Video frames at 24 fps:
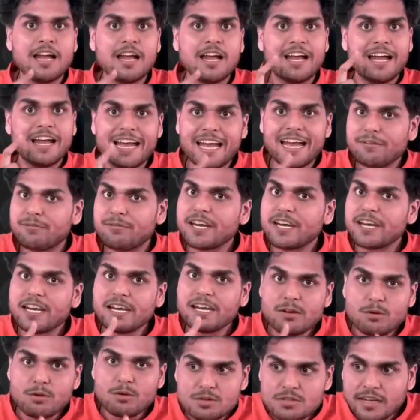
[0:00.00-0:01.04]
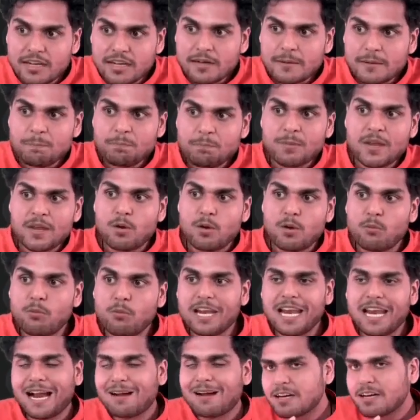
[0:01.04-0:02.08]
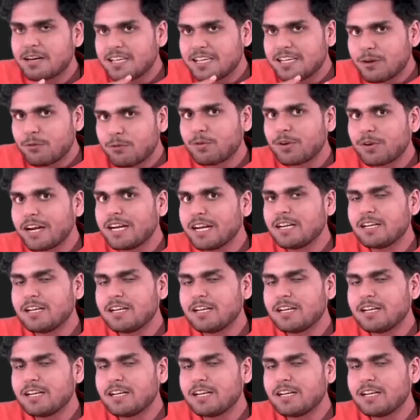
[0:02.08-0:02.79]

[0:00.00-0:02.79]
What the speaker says: Every user will have a different